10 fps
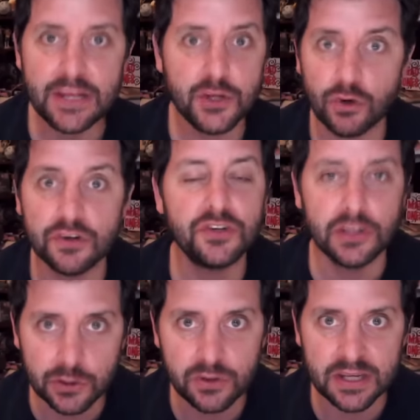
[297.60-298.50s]
In your
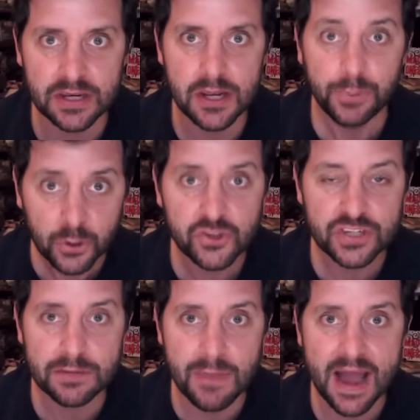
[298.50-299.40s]
deluded bullshit
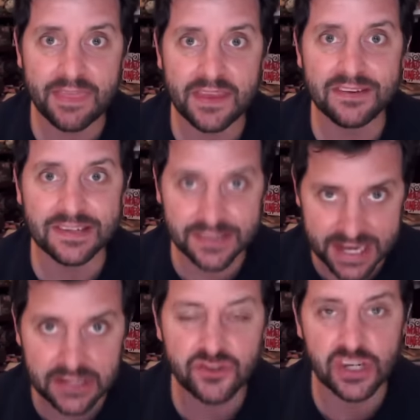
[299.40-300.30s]
mind that is
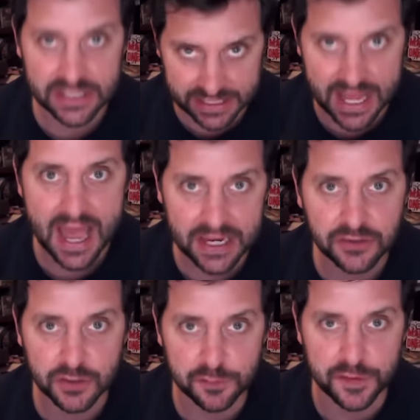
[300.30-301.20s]
intentionally
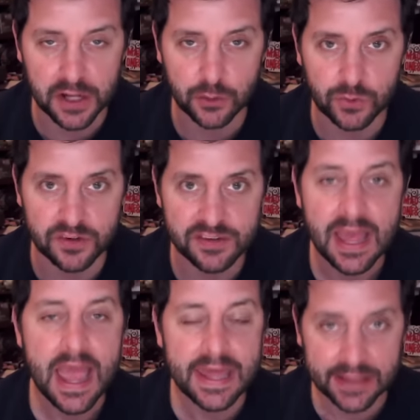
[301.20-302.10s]
lying to your followers
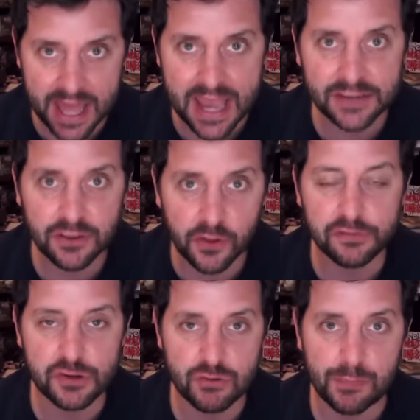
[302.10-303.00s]
and lying to
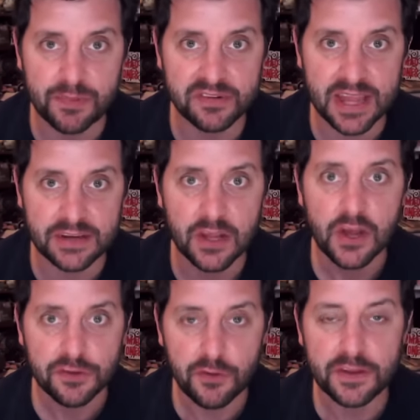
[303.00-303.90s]
those you represent
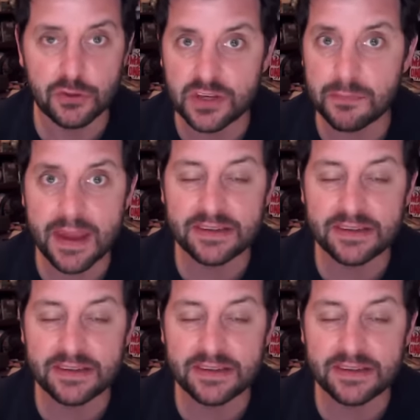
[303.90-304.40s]
so that you can